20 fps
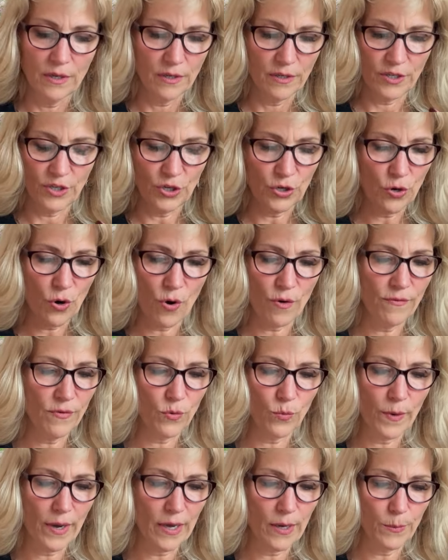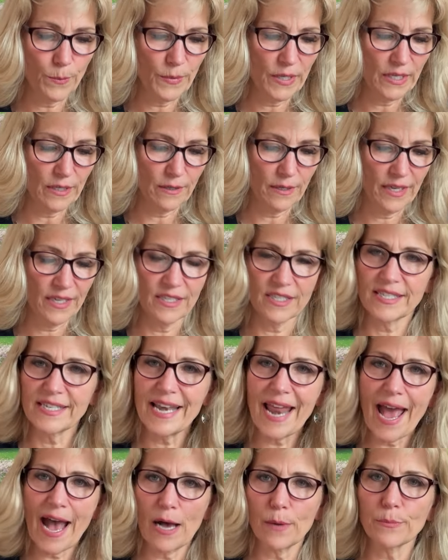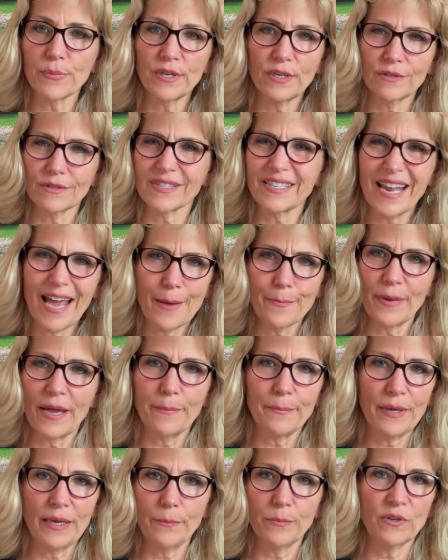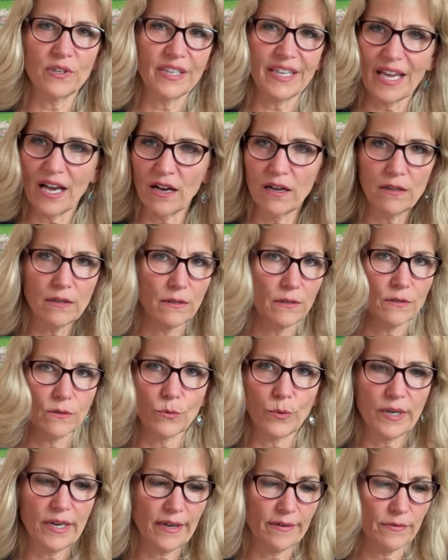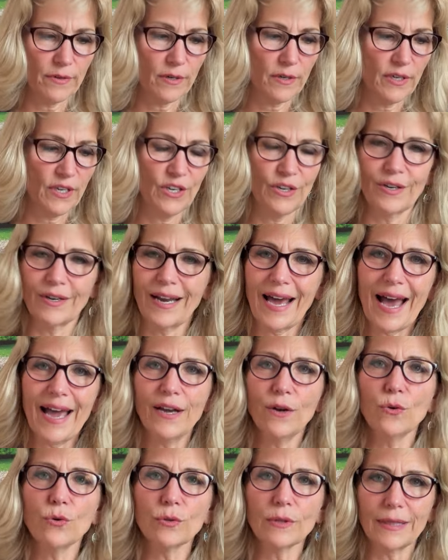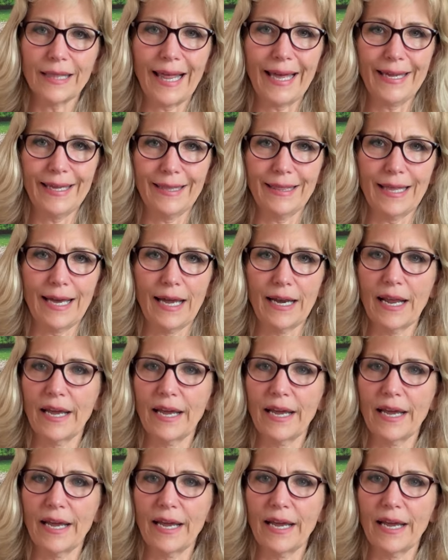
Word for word: you know, overwhelmed and, and snap, you know, snap at people, yell, whatever, you know, and I don't like that.